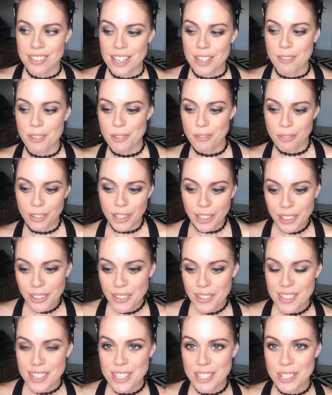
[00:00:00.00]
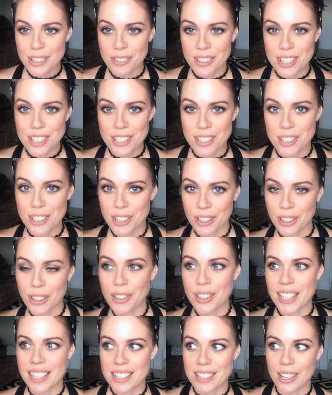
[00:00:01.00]
If you're following your intuition, you
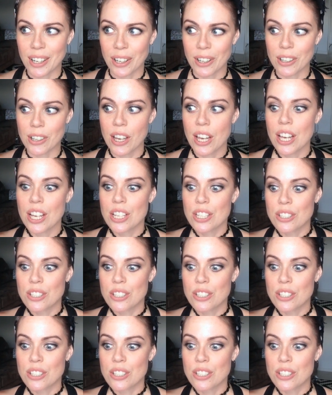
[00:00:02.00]
already know